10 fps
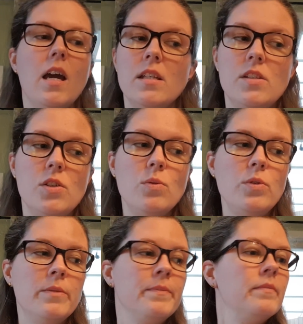soon
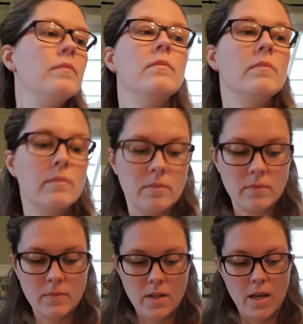
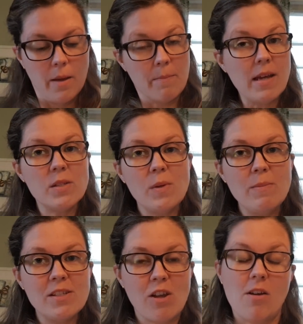Max will
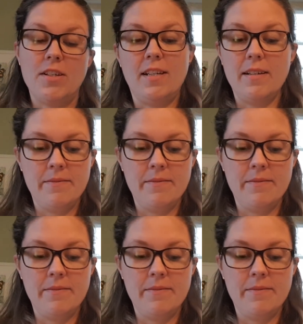be started.